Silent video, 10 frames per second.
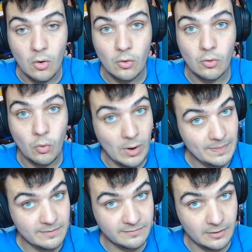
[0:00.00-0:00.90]
Quite
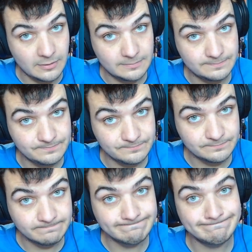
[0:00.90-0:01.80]
the fall.
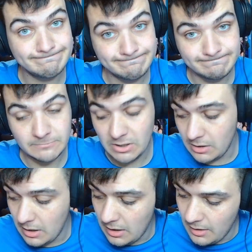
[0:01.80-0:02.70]

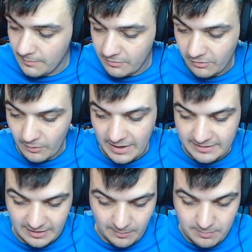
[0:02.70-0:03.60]
So I had to
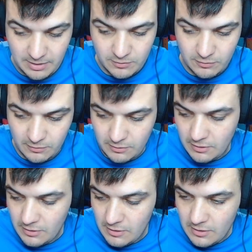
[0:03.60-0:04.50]
take a picture
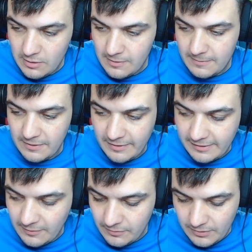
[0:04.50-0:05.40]
because I
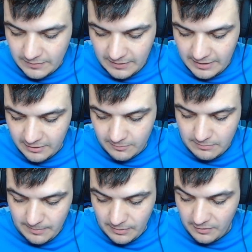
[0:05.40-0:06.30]
don't think that I can
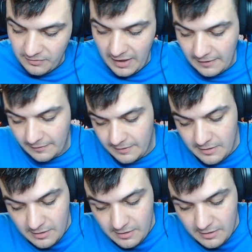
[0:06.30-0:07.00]
remember exactly.